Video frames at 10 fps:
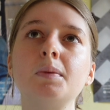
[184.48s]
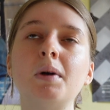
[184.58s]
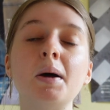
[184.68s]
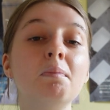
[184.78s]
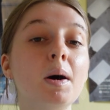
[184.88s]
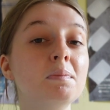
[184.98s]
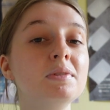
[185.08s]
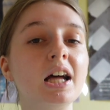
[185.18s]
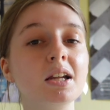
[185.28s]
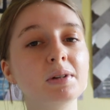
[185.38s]
my mum
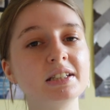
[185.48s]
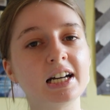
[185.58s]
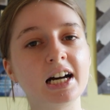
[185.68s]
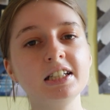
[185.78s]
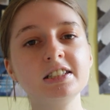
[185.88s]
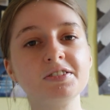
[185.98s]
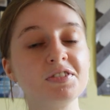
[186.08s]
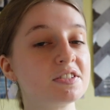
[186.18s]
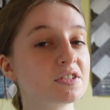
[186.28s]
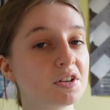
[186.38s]
telling my dad, if
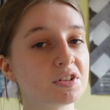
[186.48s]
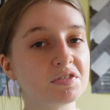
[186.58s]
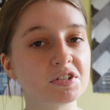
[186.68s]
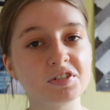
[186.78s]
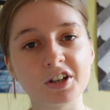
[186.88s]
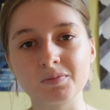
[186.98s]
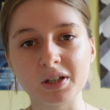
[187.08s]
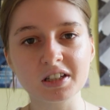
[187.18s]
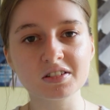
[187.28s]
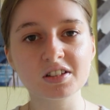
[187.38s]
this goes over 5
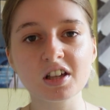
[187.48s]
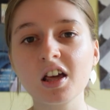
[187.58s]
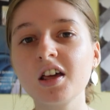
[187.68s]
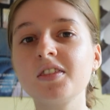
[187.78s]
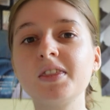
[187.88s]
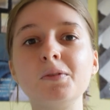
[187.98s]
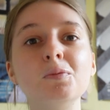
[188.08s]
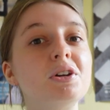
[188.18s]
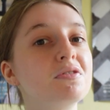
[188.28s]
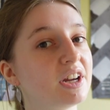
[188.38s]
minutes, then
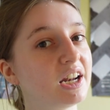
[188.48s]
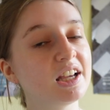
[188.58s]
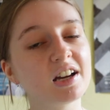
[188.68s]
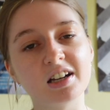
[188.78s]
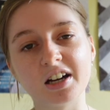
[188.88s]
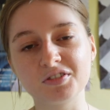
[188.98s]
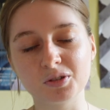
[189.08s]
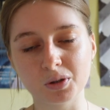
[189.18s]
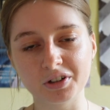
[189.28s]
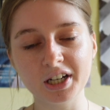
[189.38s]
we're really going to have to
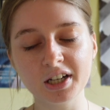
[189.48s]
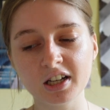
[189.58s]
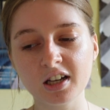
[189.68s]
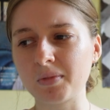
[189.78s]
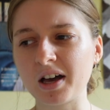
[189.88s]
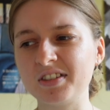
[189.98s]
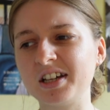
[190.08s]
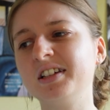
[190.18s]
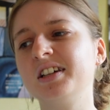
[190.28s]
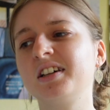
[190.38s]
worry. And
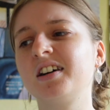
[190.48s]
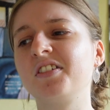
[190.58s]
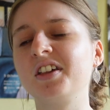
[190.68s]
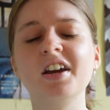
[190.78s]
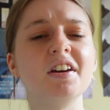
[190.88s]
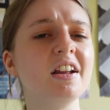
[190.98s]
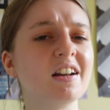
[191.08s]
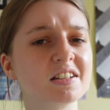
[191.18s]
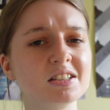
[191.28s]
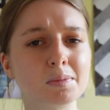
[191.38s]
then I think it only
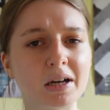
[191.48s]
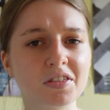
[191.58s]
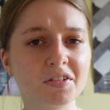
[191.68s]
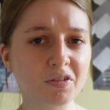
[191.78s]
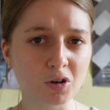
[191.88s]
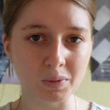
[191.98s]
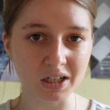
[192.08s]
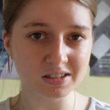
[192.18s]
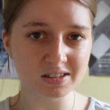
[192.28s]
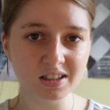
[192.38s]
lasted about 3-4
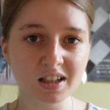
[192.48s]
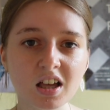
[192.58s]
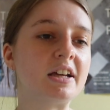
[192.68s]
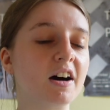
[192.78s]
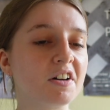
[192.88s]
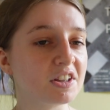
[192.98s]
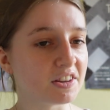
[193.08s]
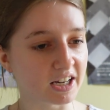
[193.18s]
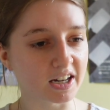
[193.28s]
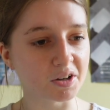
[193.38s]
minutes. Then after
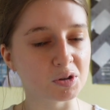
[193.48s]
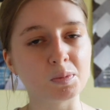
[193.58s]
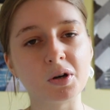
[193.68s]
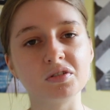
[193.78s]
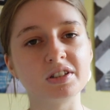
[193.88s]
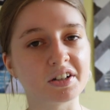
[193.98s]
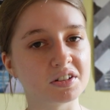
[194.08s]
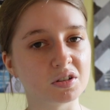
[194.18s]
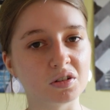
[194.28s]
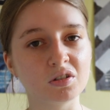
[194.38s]
that, I was put on
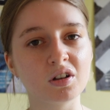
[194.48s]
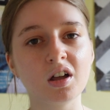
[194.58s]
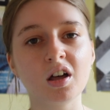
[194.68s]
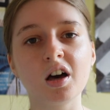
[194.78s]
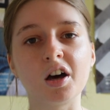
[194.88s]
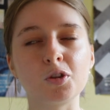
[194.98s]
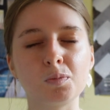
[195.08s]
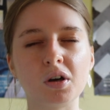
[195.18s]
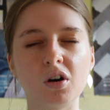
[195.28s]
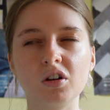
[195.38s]
Tegretol. I was
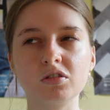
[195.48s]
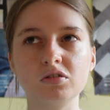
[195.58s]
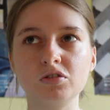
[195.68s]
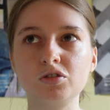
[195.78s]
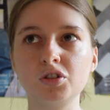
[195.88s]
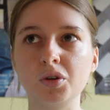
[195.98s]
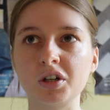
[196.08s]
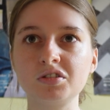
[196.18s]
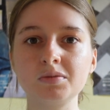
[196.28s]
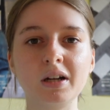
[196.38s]
put on
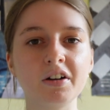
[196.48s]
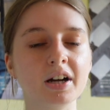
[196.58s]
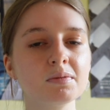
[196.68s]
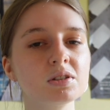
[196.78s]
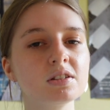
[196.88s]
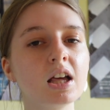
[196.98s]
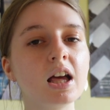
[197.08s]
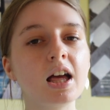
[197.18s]
200 milligrams.